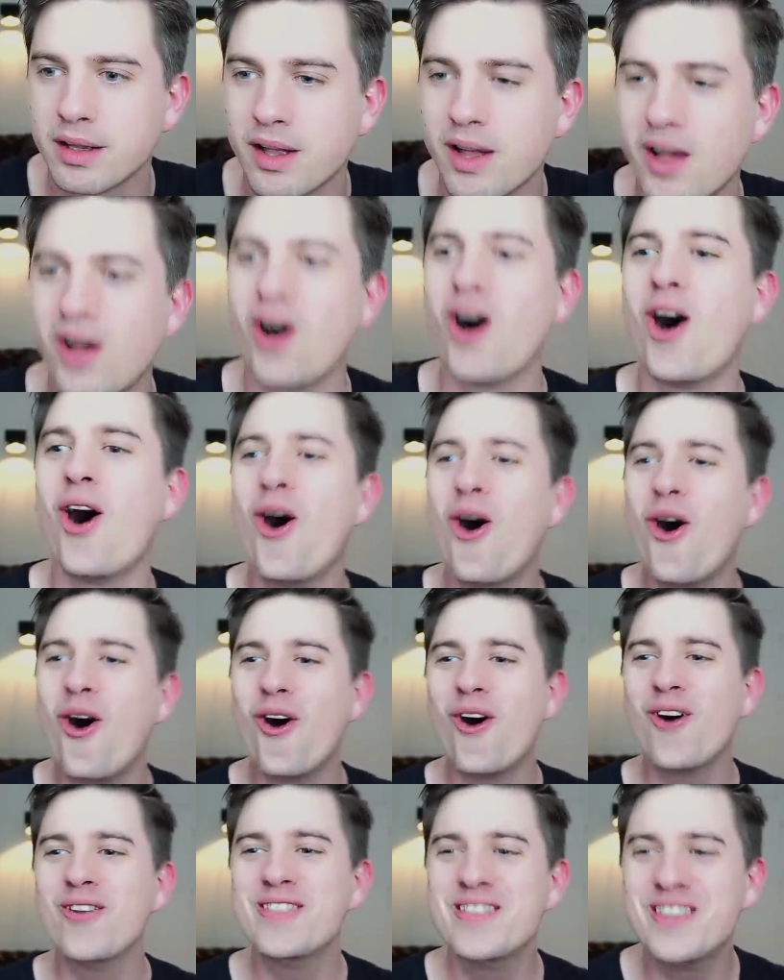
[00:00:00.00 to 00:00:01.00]

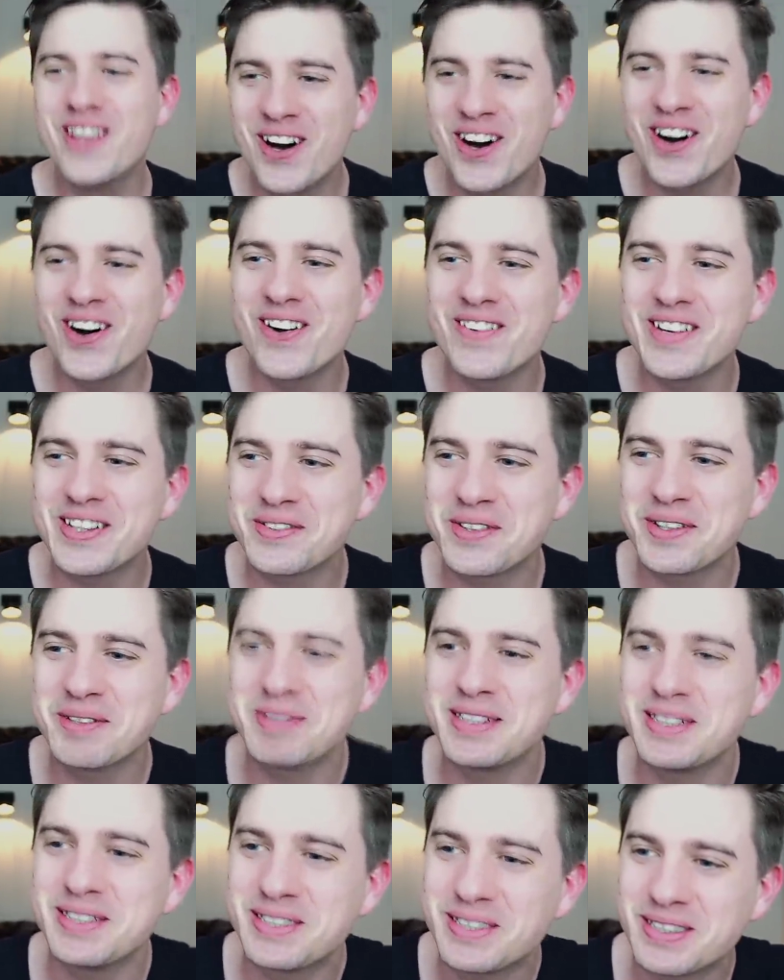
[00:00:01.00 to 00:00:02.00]
Oh no, that would have
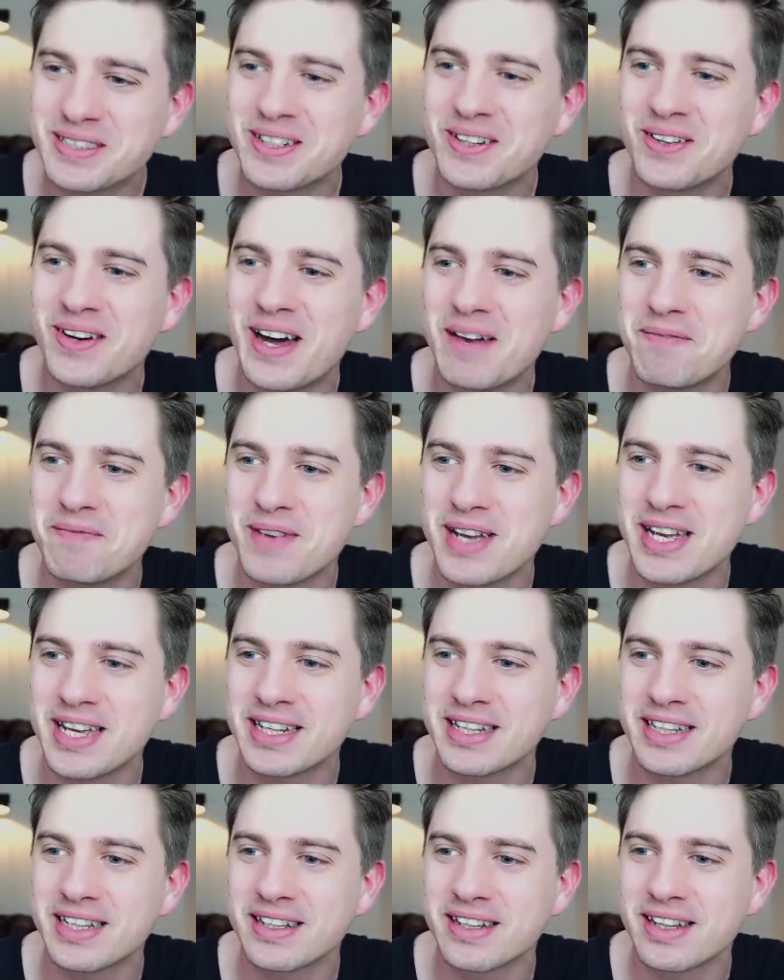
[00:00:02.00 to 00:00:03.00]
been so
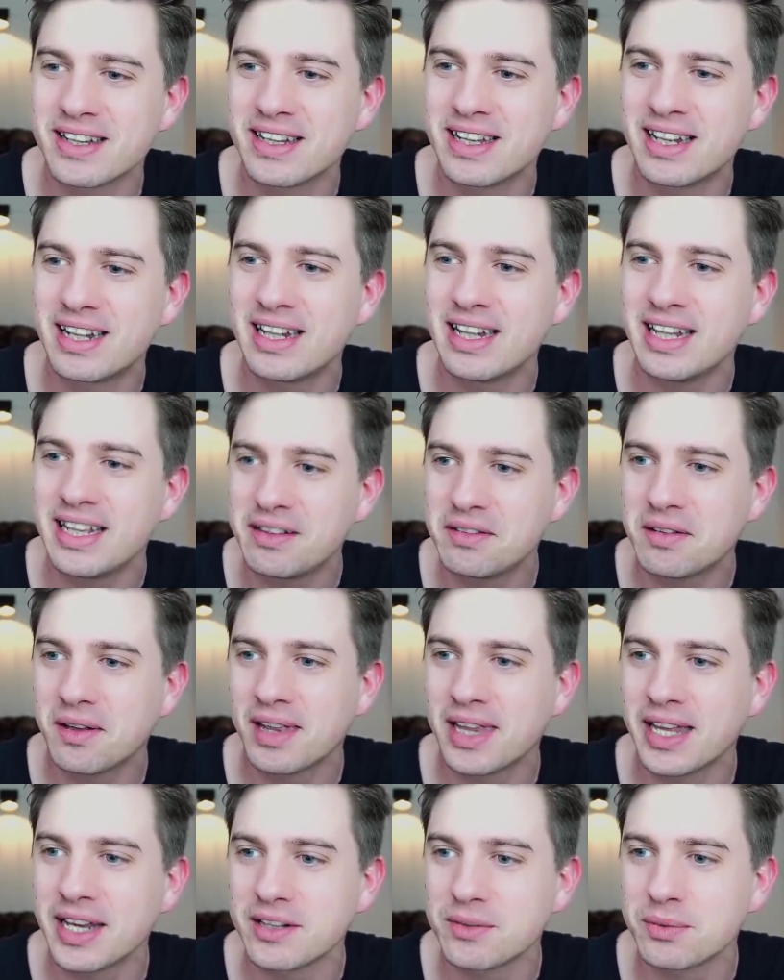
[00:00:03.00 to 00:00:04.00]
epic. A
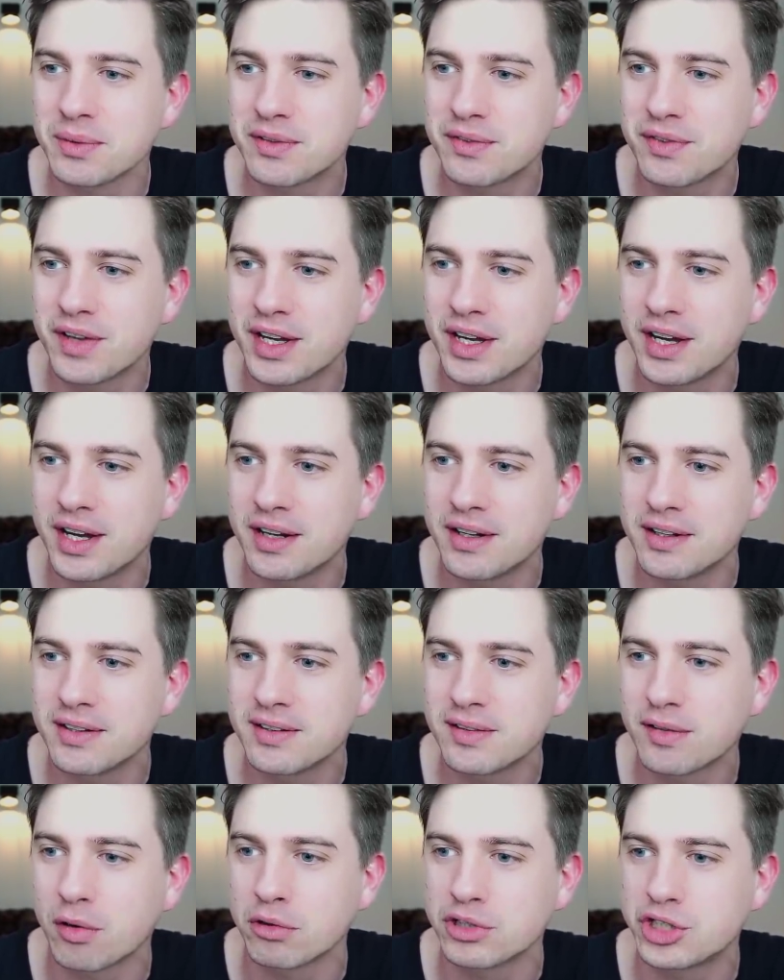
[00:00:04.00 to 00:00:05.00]
little late with the
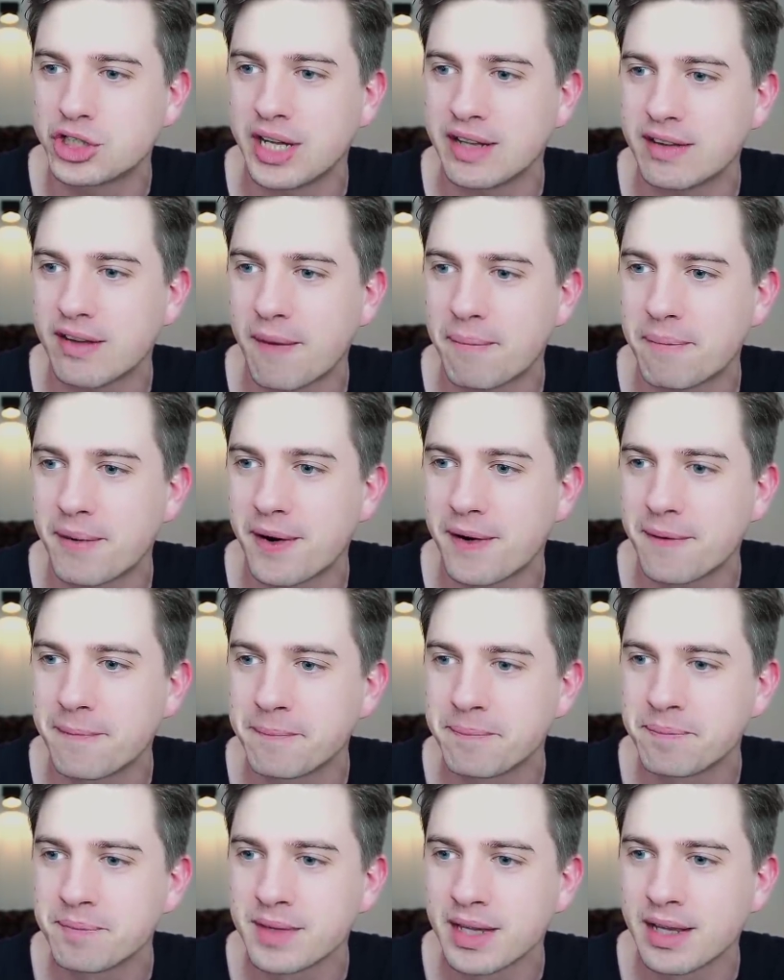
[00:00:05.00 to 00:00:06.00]
Toncha upper,
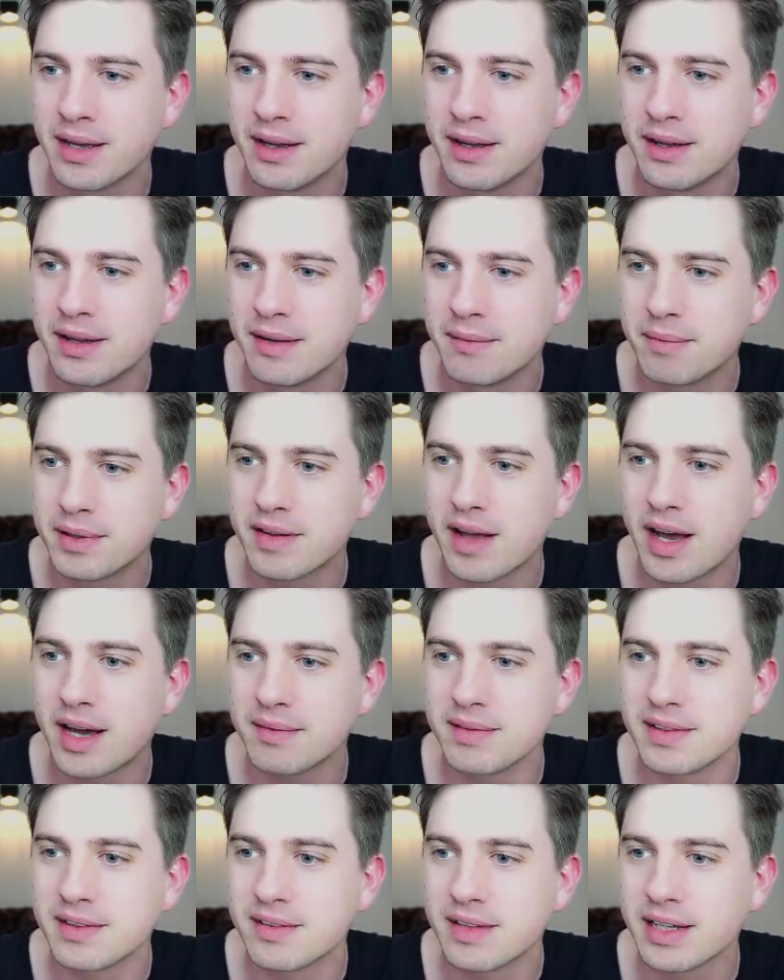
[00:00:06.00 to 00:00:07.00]
but
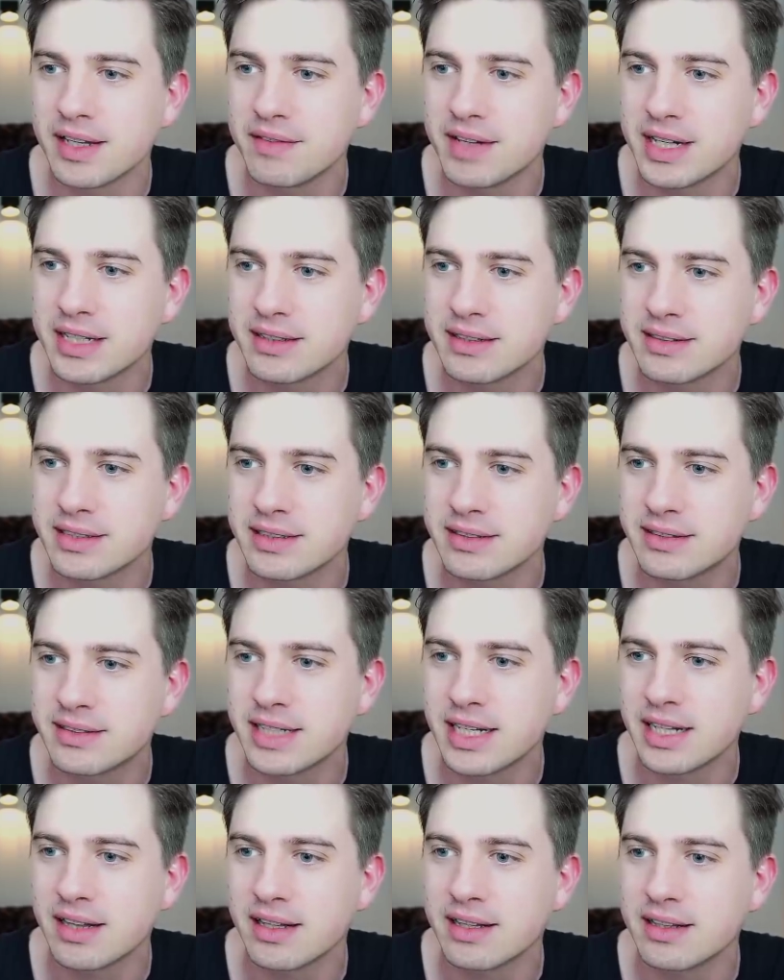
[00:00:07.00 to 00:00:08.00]
obviously that is
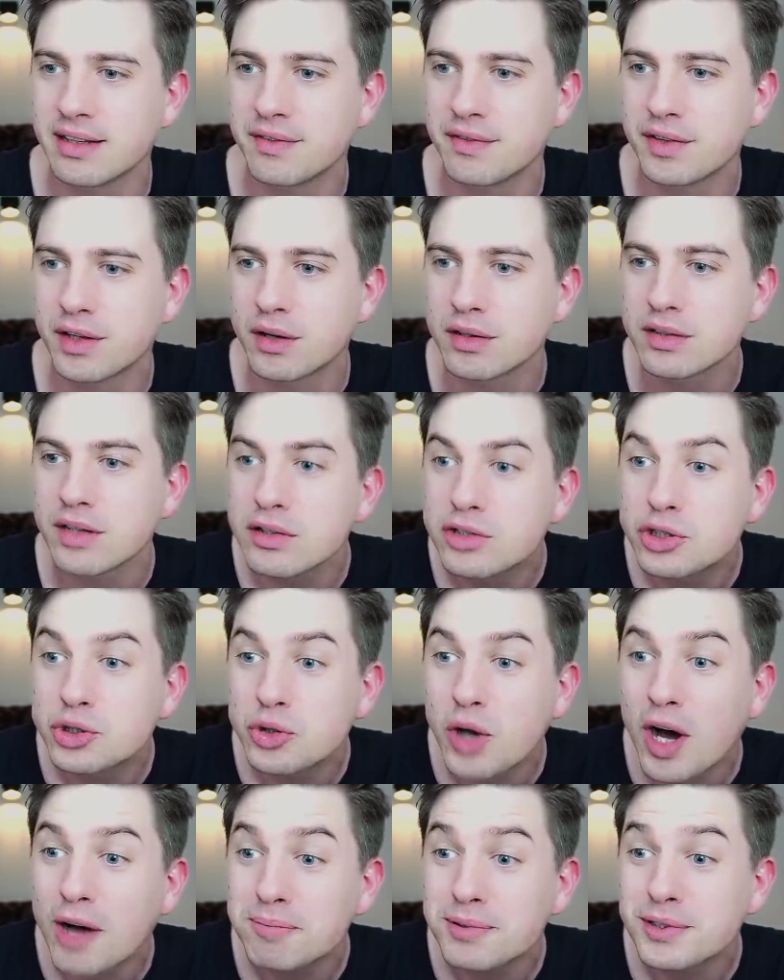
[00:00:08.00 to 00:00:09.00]
insanely difficult.
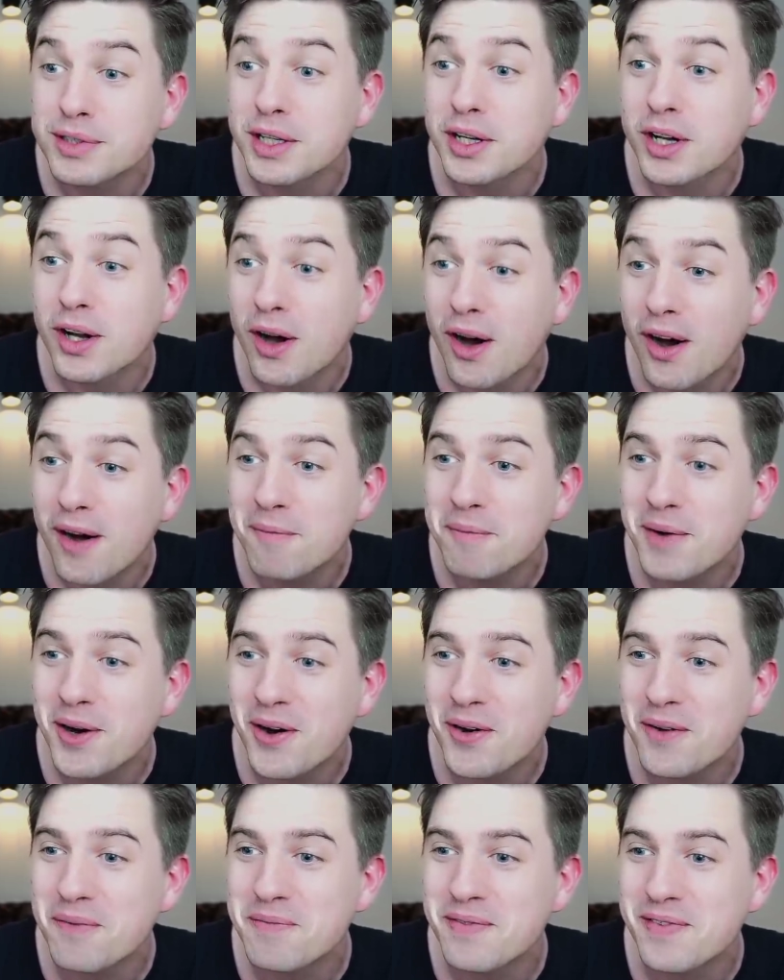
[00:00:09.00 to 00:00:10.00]
Drops the
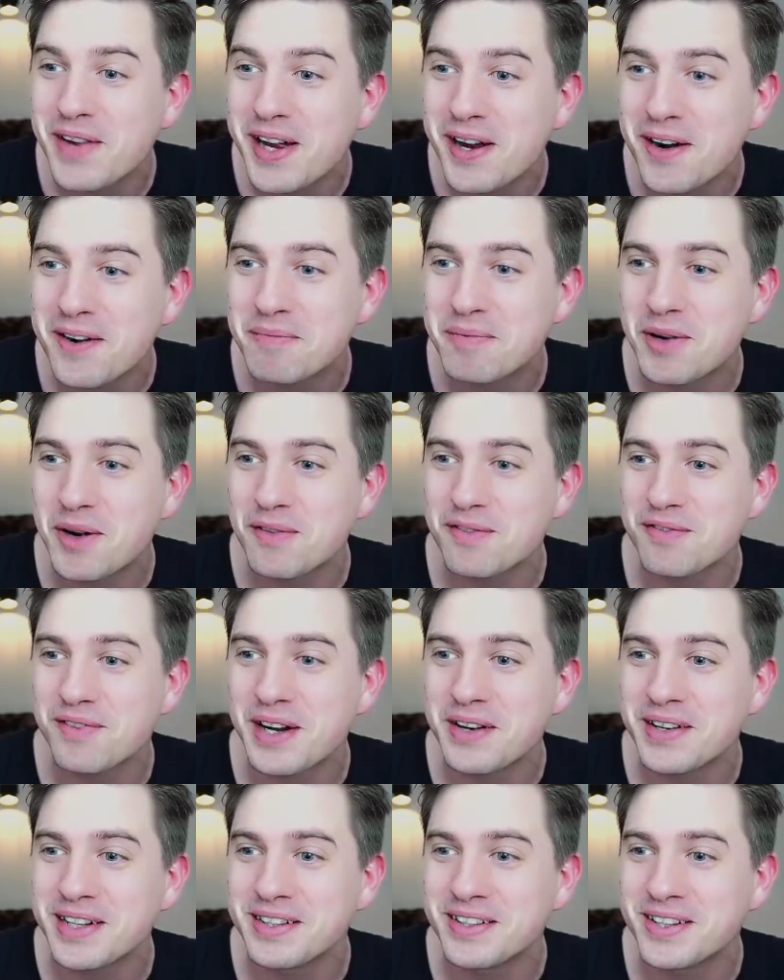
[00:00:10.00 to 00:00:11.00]
combo. They are both
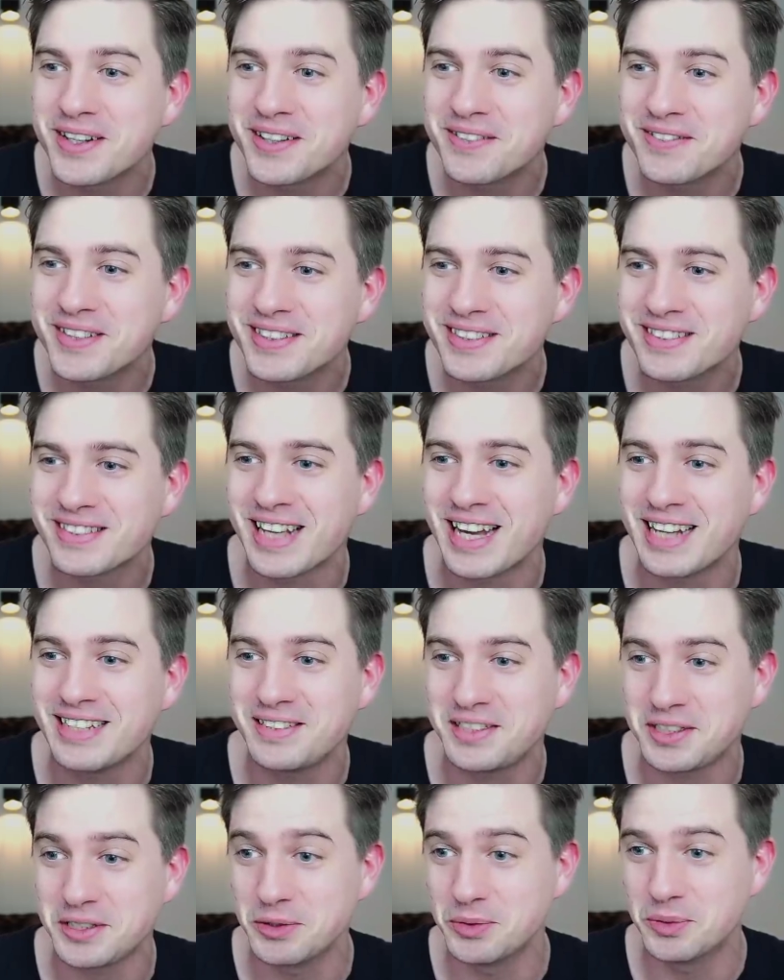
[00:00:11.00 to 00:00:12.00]
very nervous,
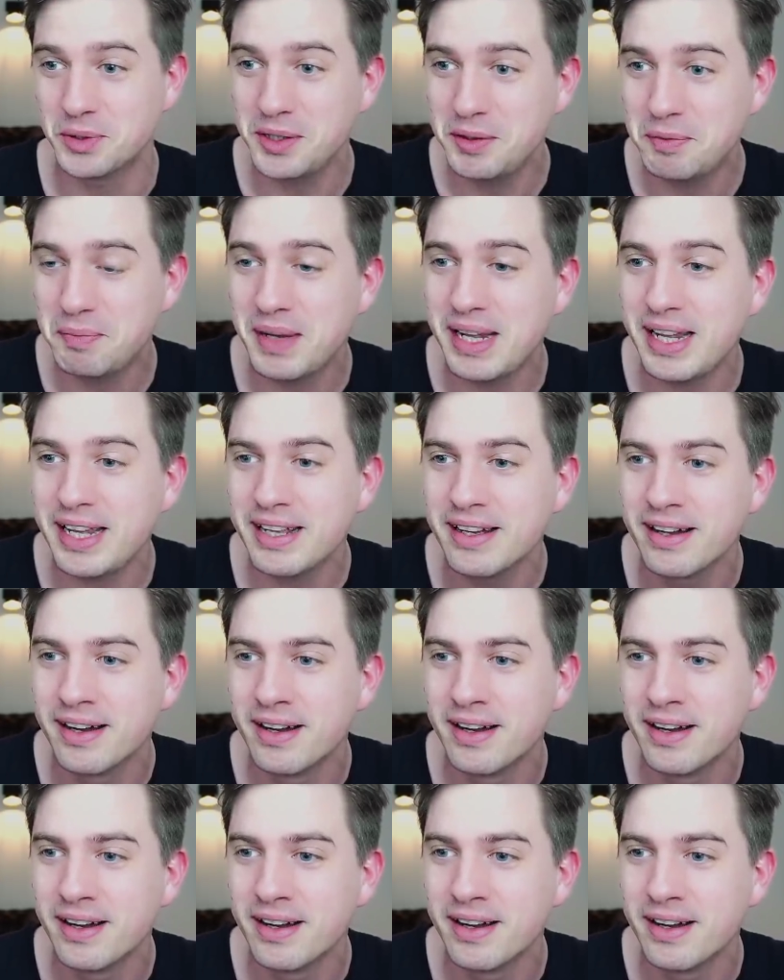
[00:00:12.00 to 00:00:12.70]
as you would be.